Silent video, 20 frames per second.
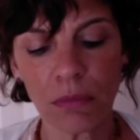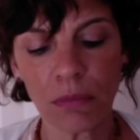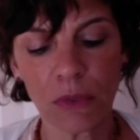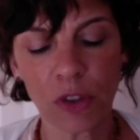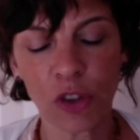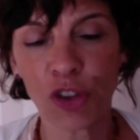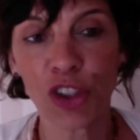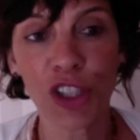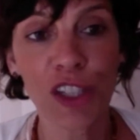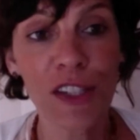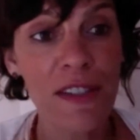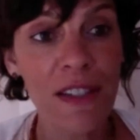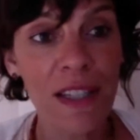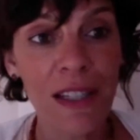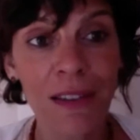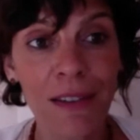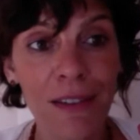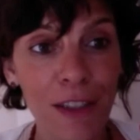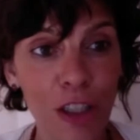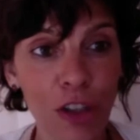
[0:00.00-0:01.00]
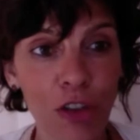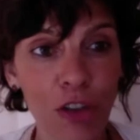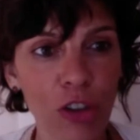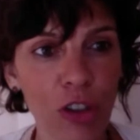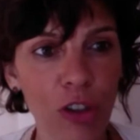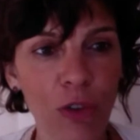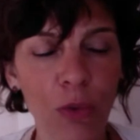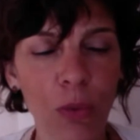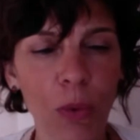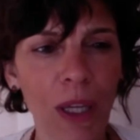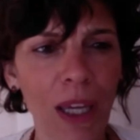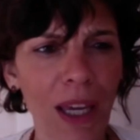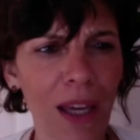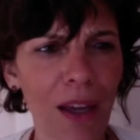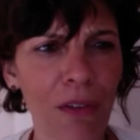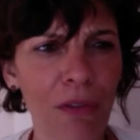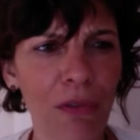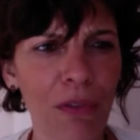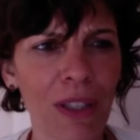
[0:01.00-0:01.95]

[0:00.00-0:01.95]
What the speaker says: just in teachers, we have